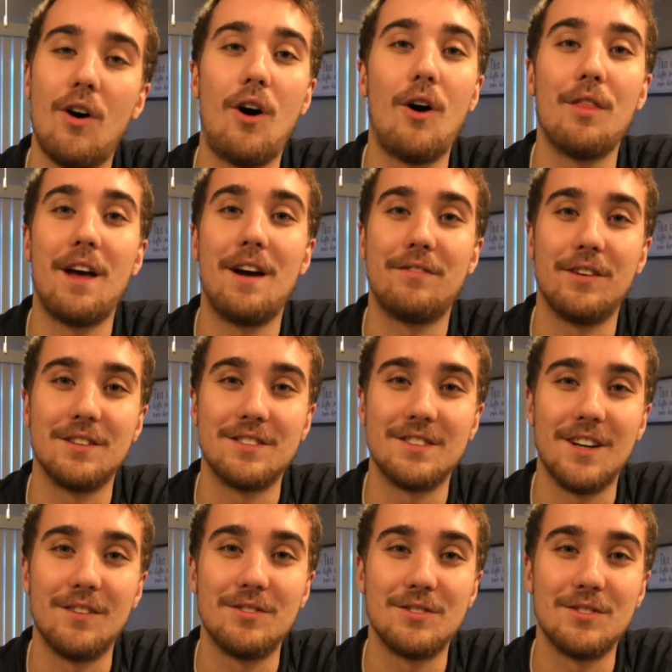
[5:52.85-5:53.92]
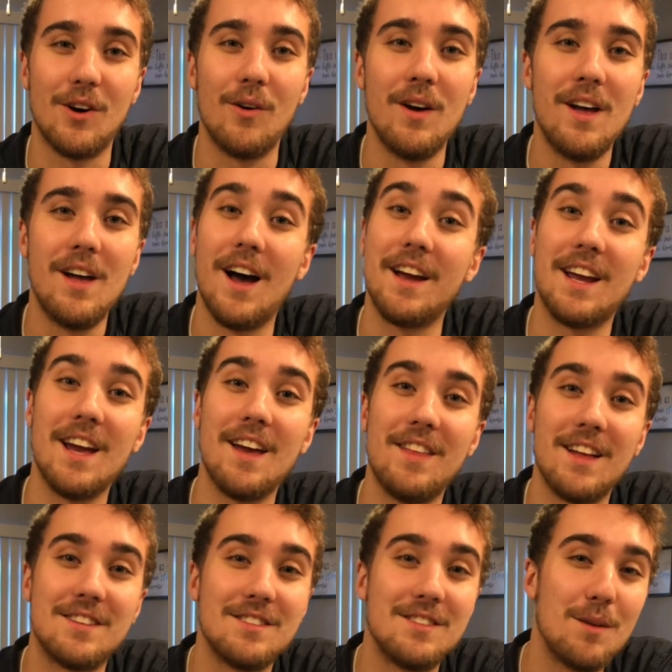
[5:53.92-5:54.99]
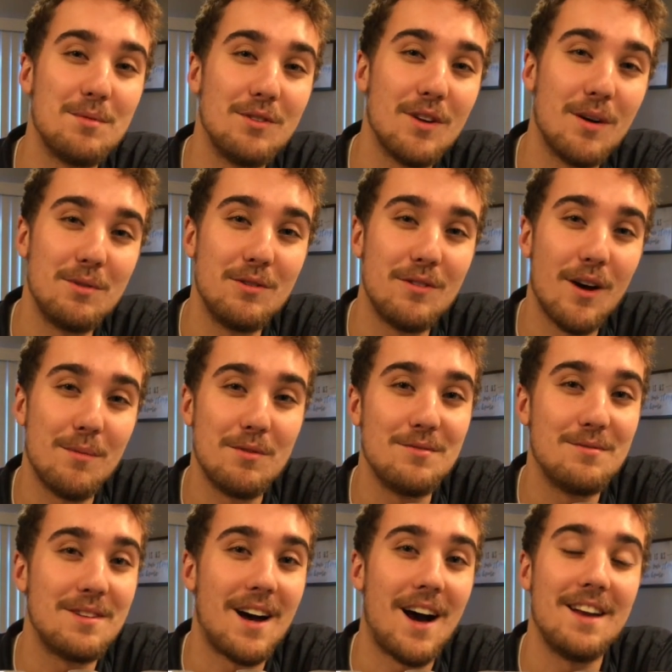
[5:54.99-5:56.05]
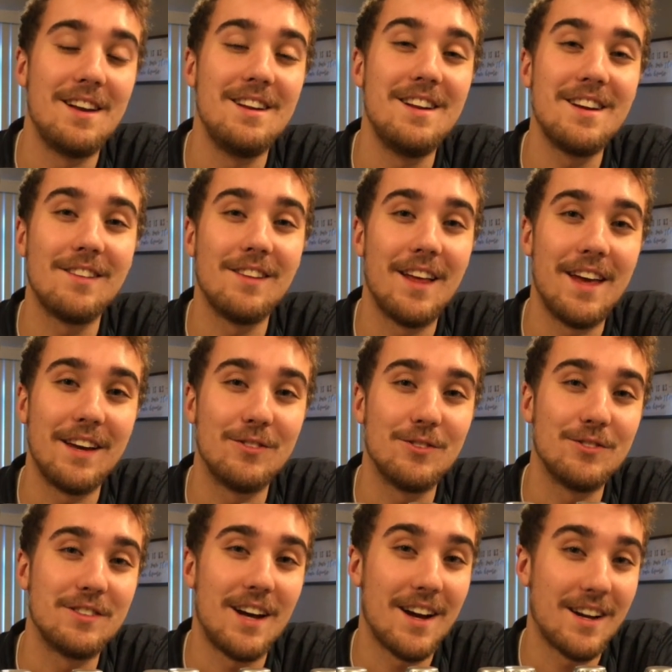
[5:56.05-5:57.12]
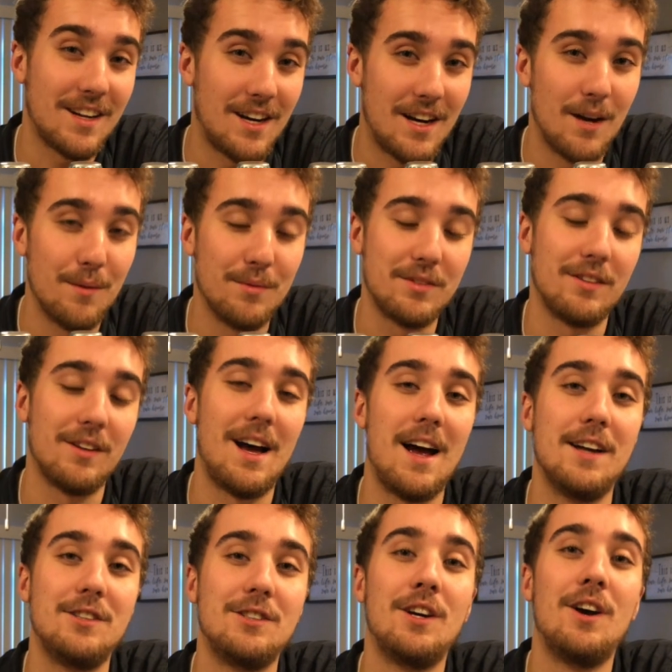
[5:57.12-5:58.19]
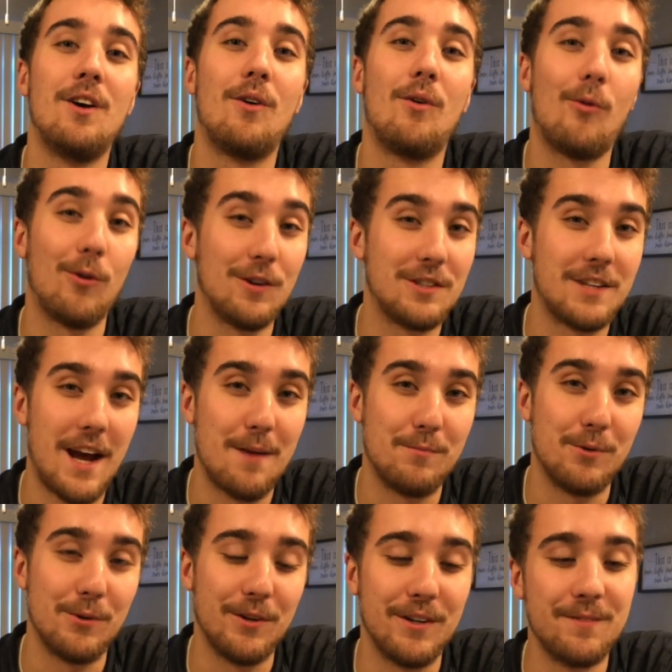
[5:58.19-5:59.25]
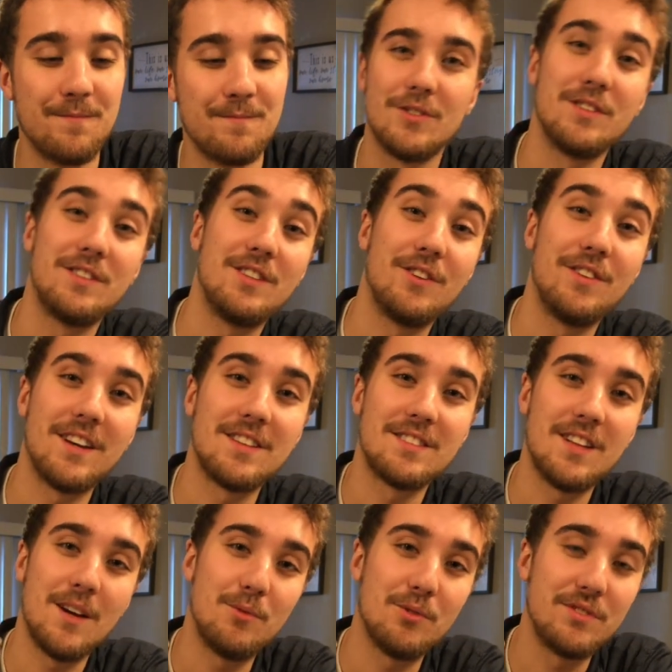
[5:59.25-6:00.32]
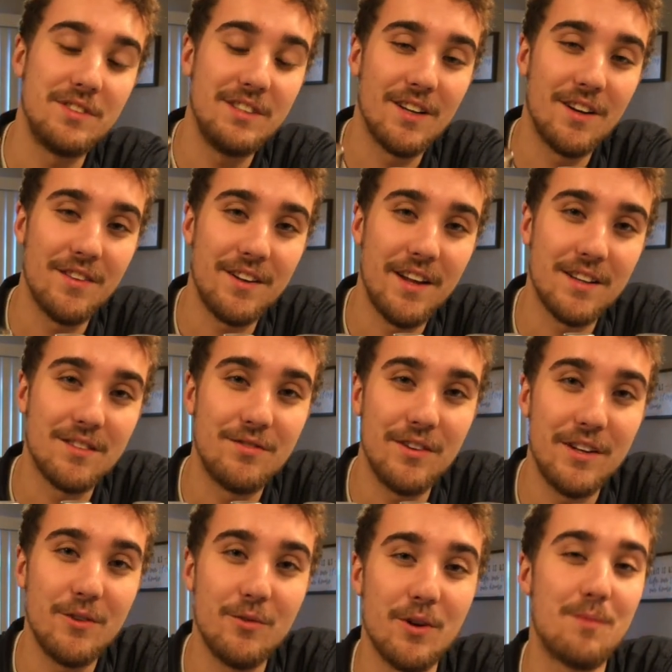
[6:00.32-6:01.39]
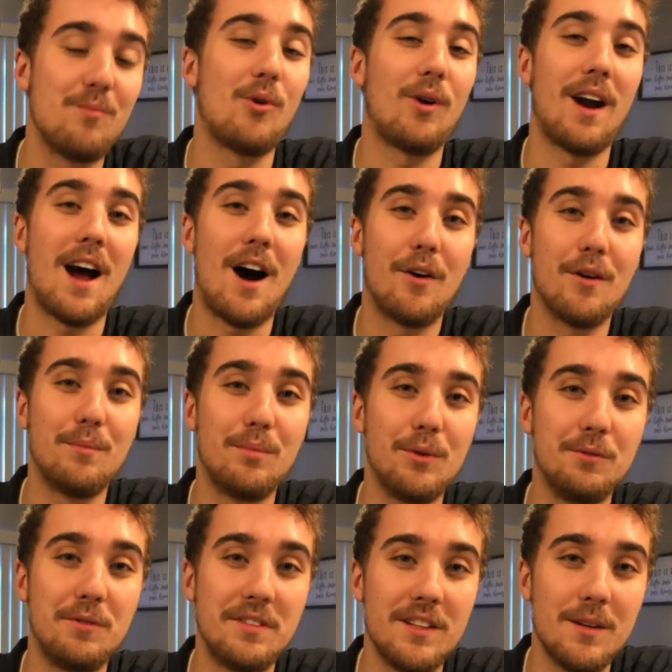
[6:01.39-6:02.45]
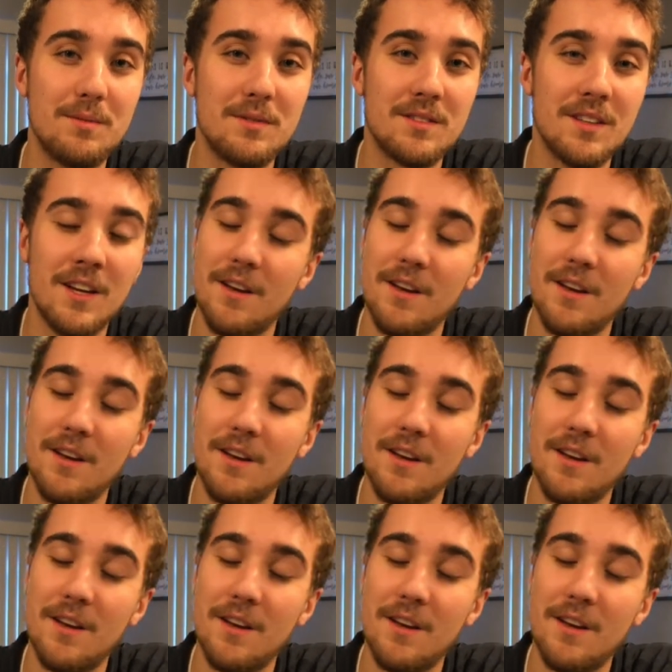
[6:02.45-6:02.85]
all that fun stuff. So again, that's www.nicklangel.com slash Orange Cat Brewery. So until next time, we'll see you on the next video with more how to brew tips,